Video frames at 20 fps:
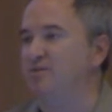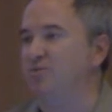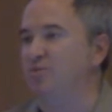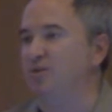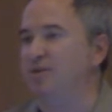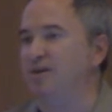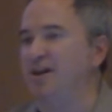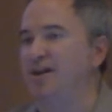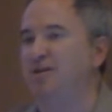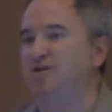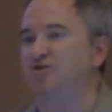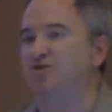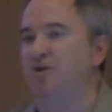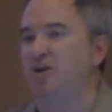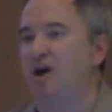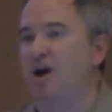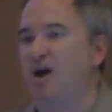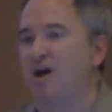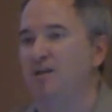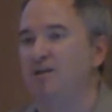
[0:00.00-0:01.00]
with an
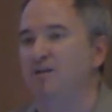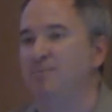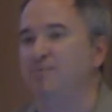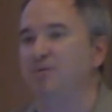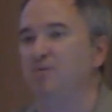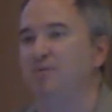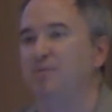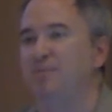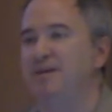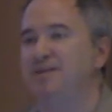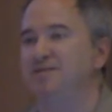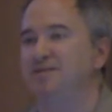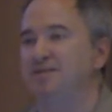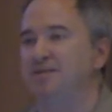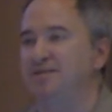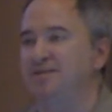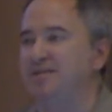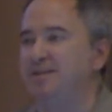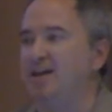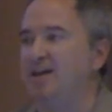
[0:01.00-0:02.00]
extra column that will
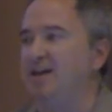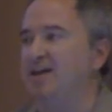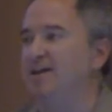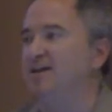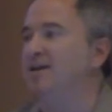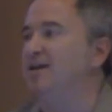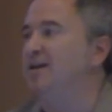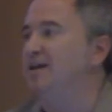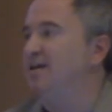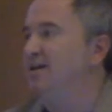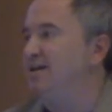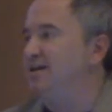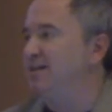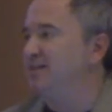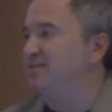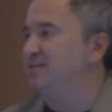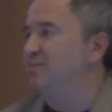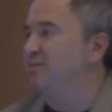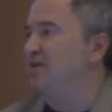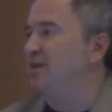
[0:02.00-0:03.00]
basically say,
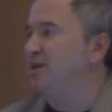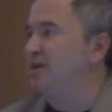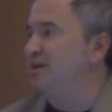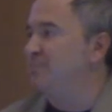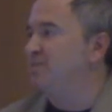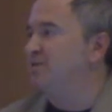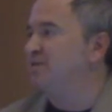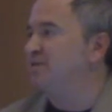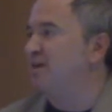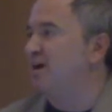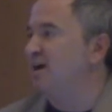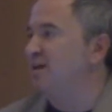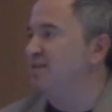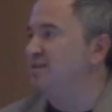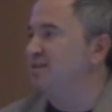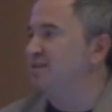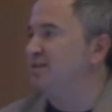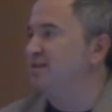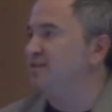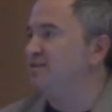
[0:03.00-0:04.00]
yes, I'm going to keep this
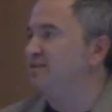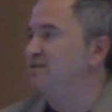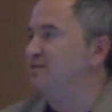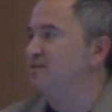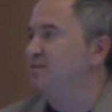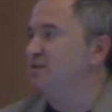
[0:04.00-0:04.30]
content.